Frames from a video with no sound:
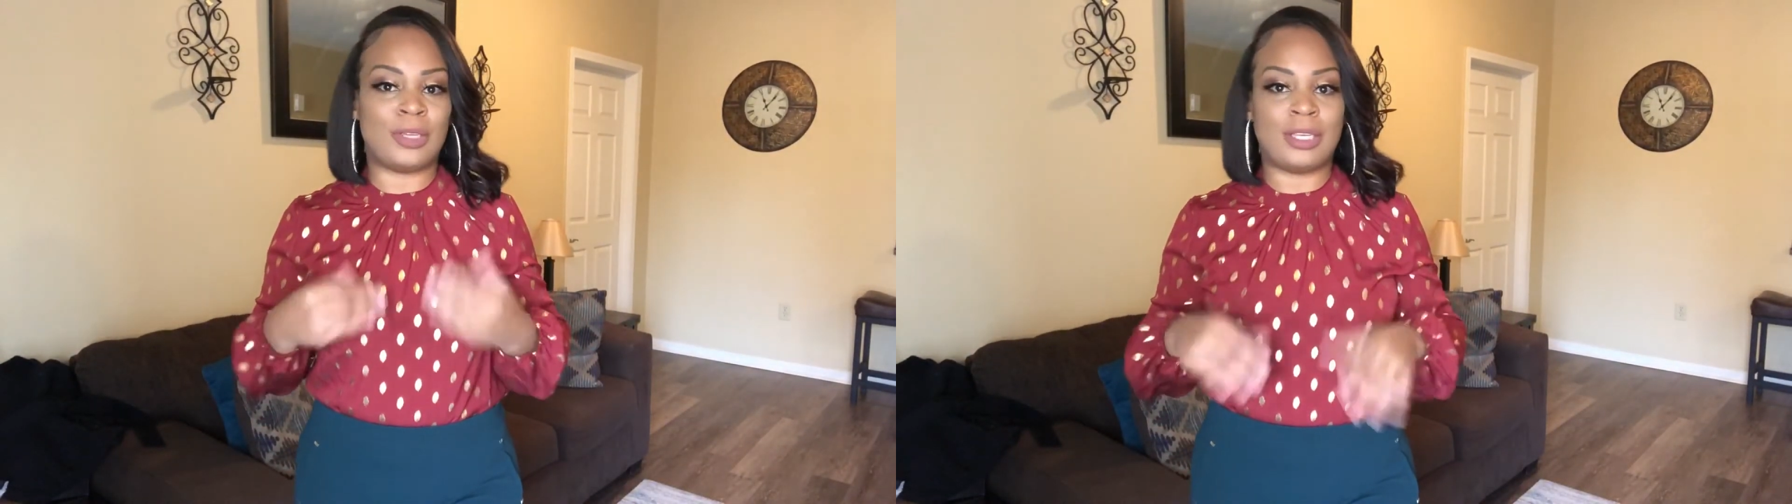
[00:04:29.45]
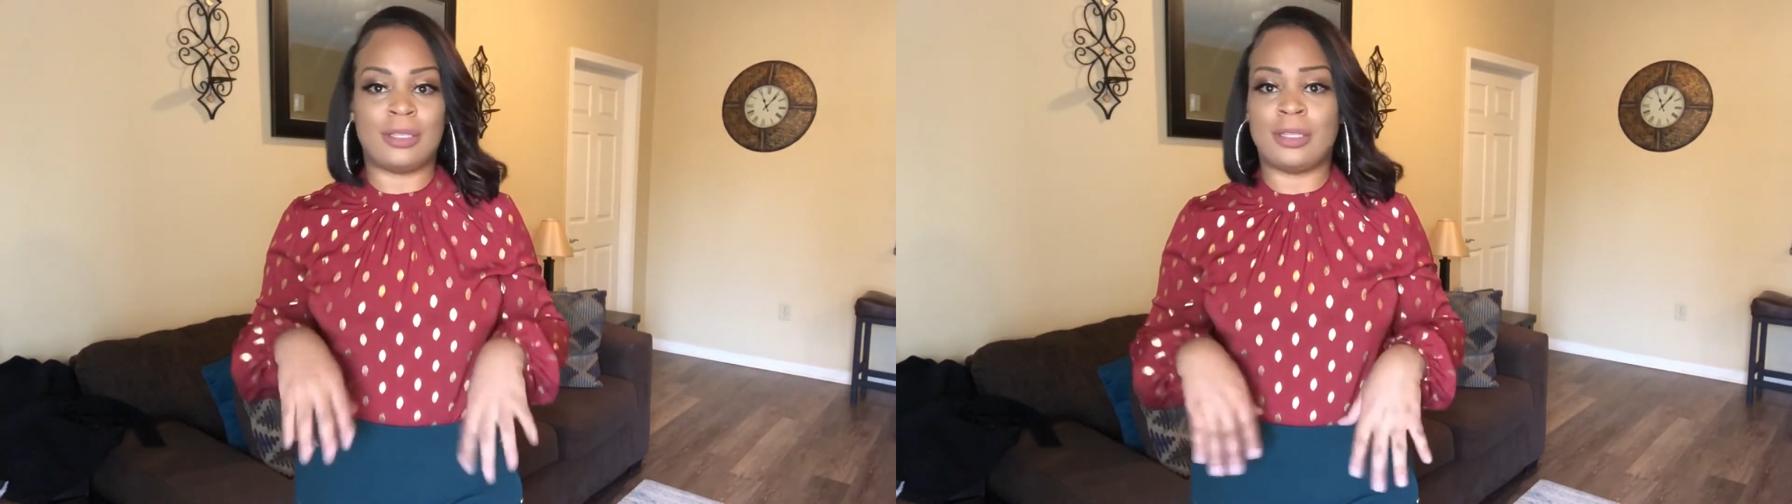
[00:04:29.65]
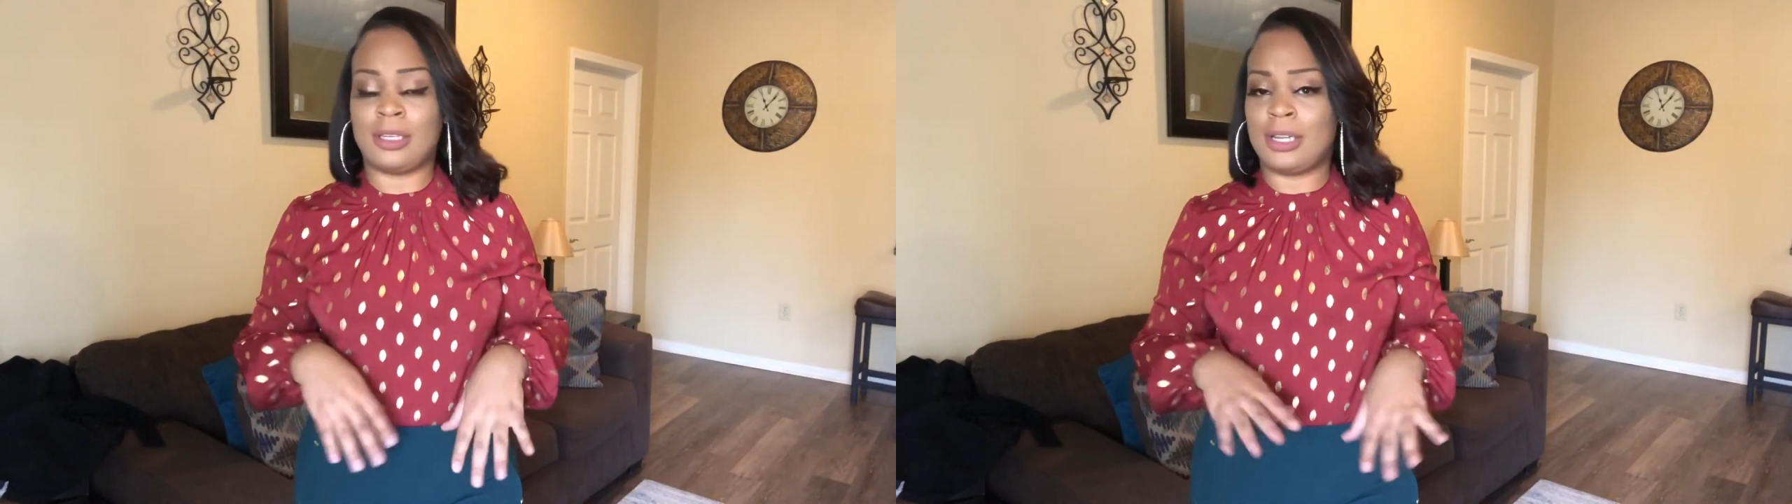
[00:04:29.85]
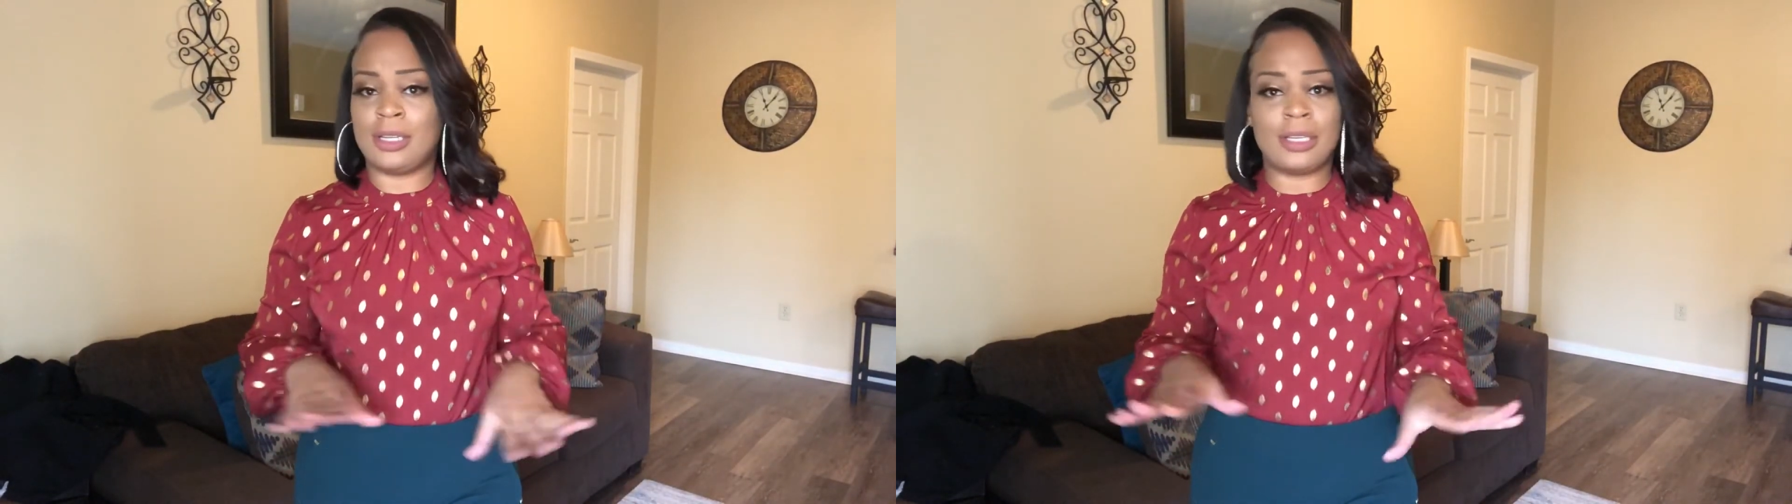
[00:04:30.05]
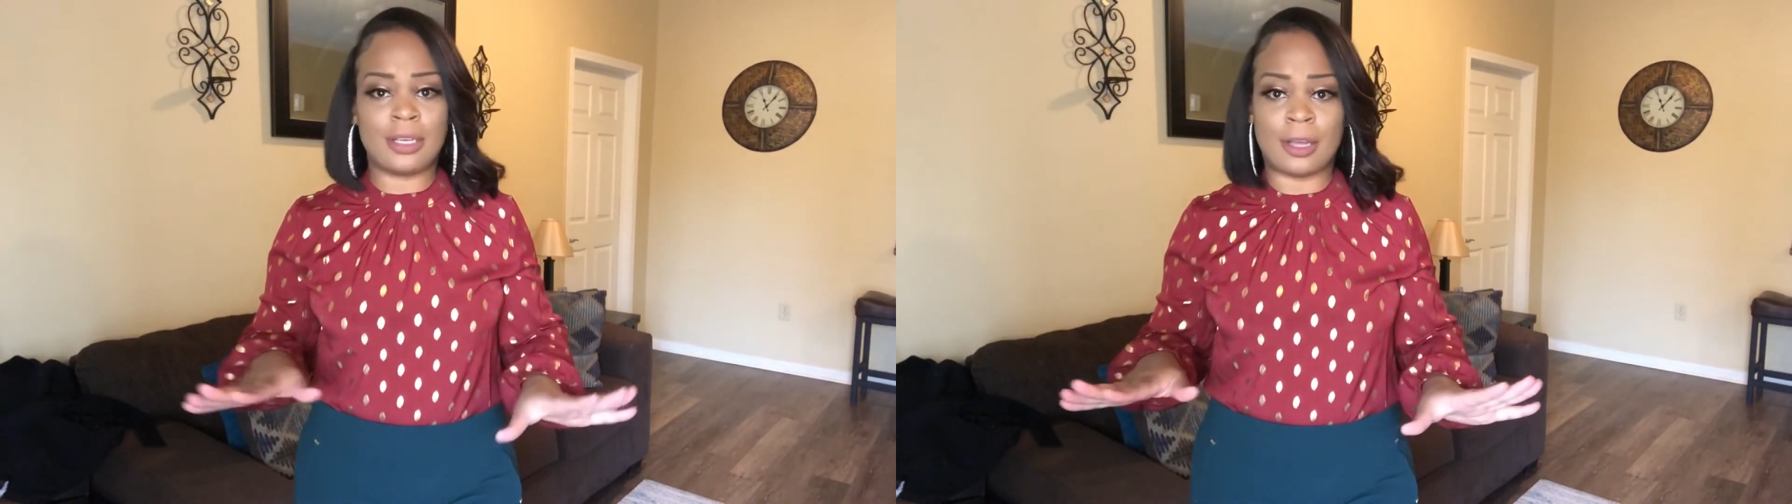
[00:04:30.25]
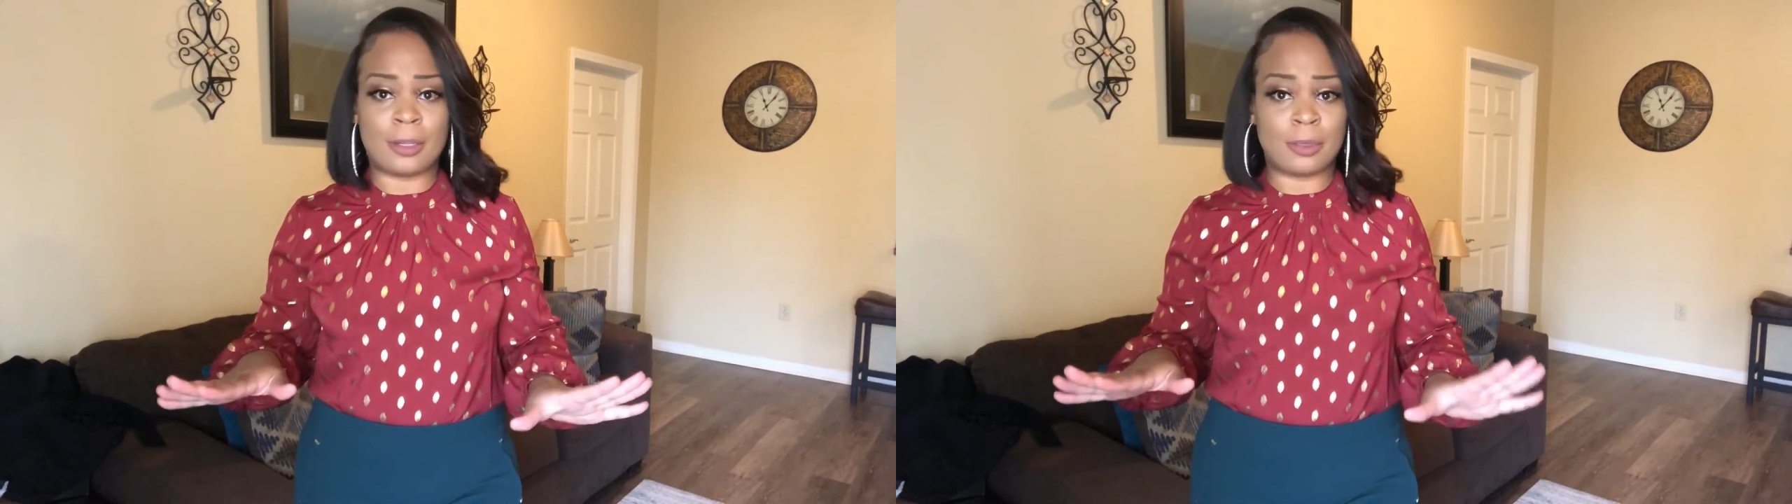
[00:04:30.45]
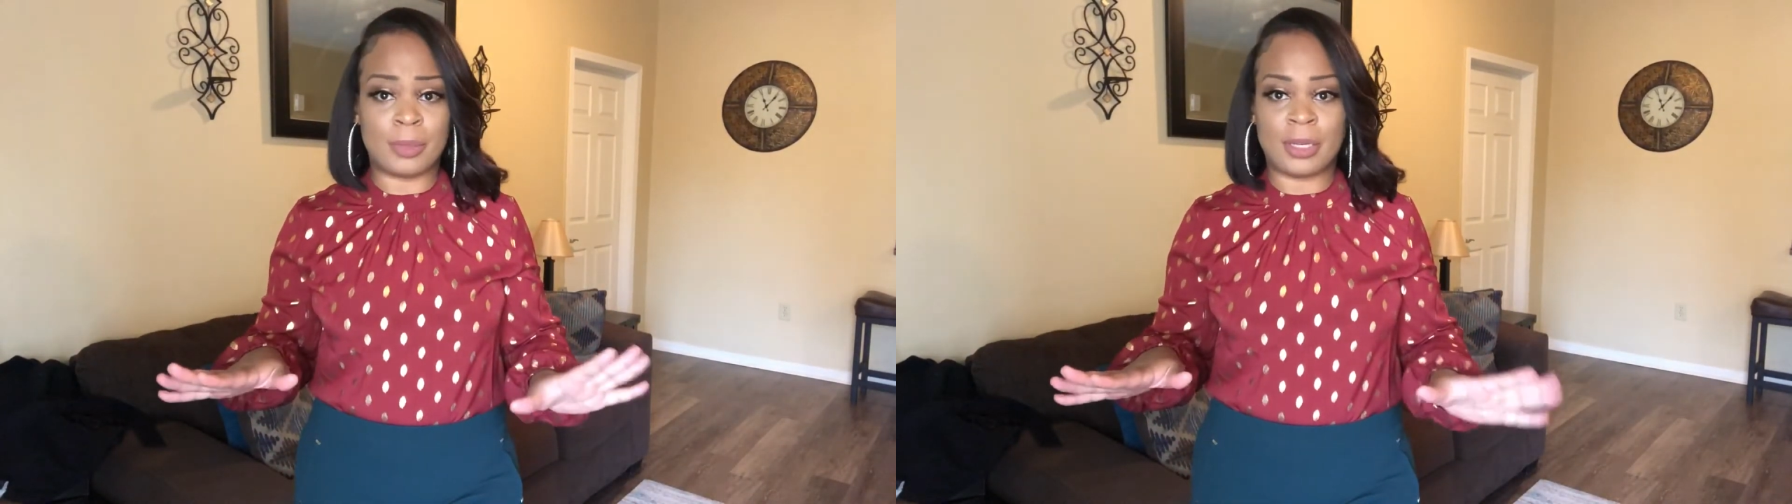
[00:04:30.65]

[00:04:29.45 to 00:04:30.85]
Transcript: with any color,